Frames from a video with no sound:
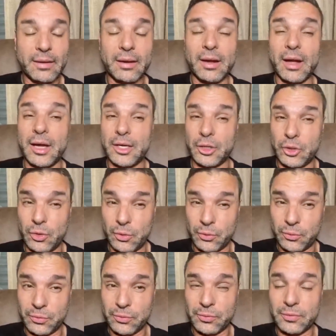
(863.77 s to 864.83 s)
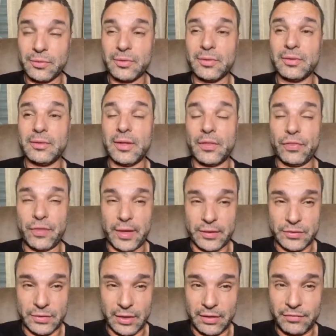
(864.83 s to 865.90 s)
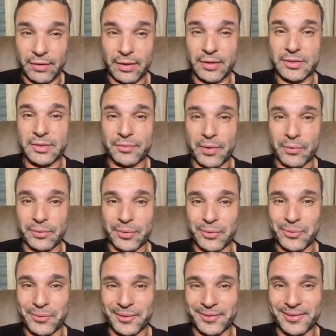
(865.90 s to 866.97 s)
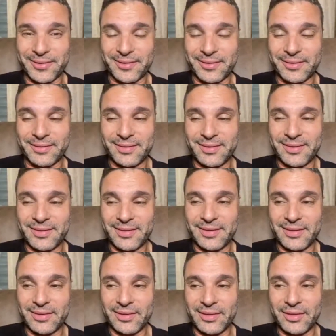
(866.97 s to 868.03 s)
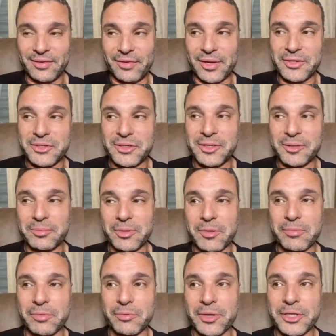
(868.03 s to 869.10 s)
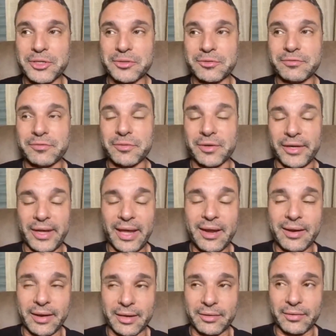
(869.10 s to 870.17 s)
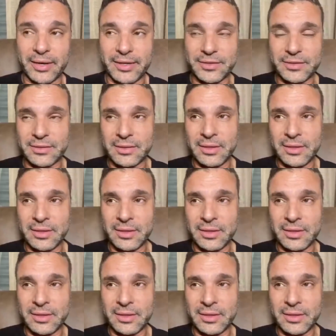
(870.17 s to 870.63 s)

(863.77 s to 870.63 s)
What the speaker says: I know that Thanksgiving is around the corner. If I see the preparation for the Antichrist